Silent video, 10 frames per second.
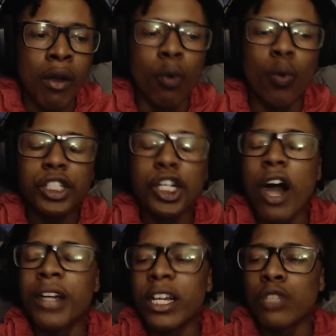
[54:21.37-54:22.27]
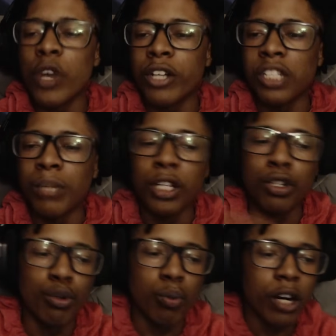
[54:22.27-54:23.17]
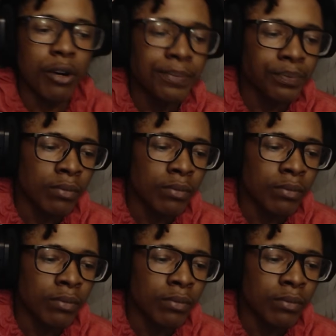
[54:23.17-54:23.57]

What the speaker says: What y'all niggas want to see me do, bro?